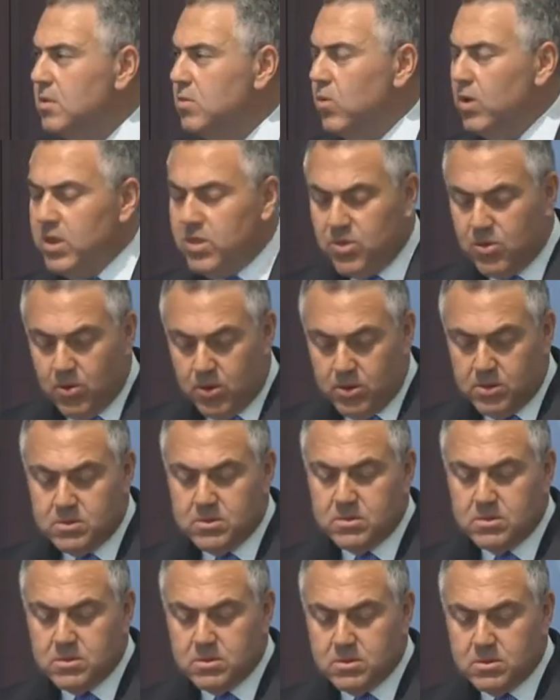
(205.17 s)
we
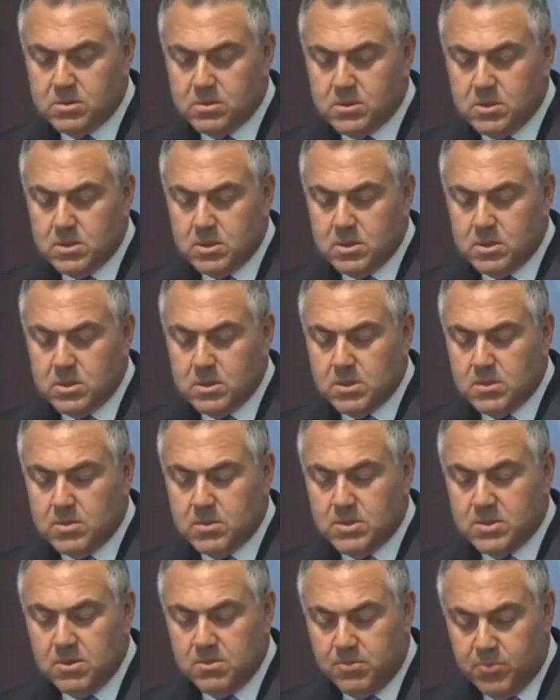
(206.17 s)
thought it
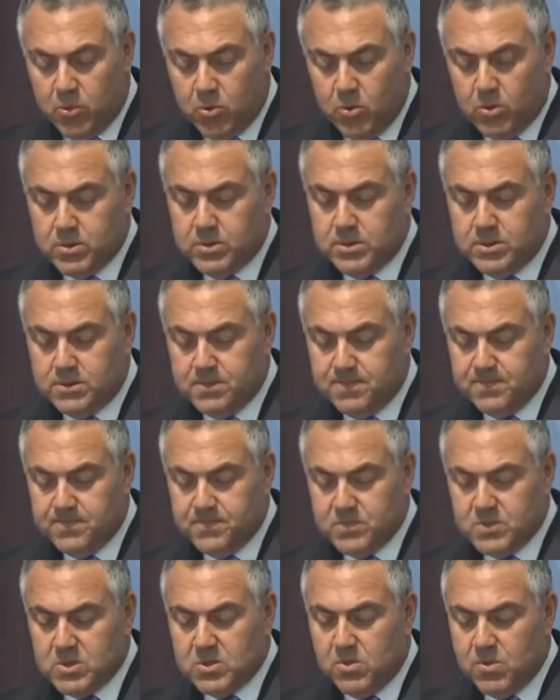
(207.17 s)
was important
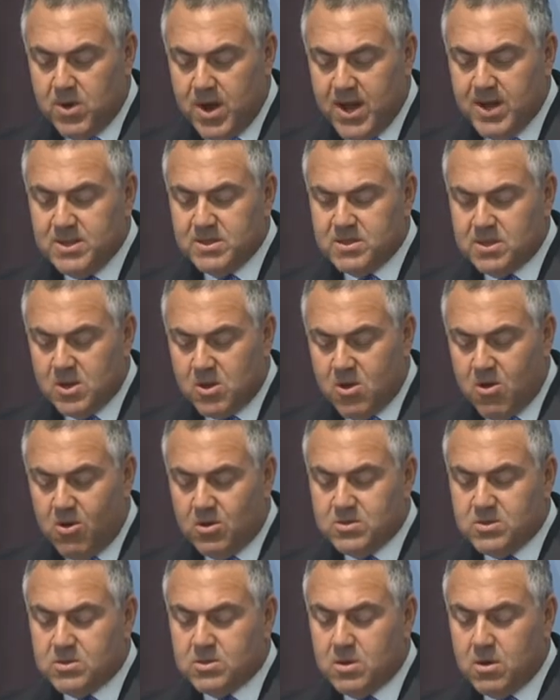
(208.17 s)
to raise the
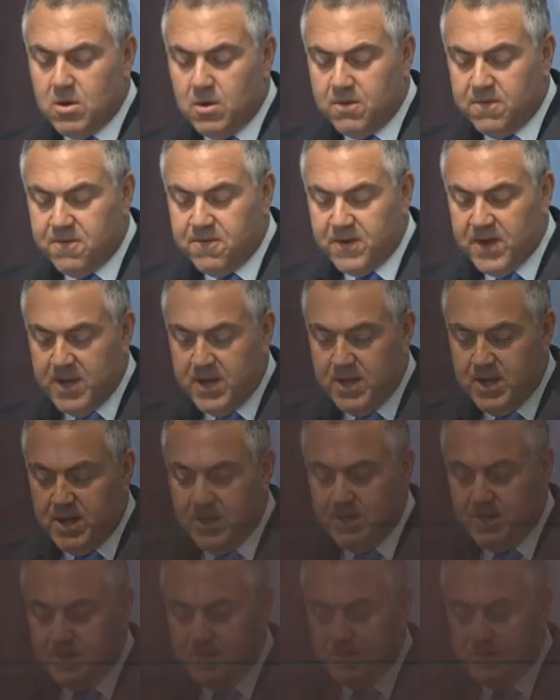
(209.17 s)
cost of failure,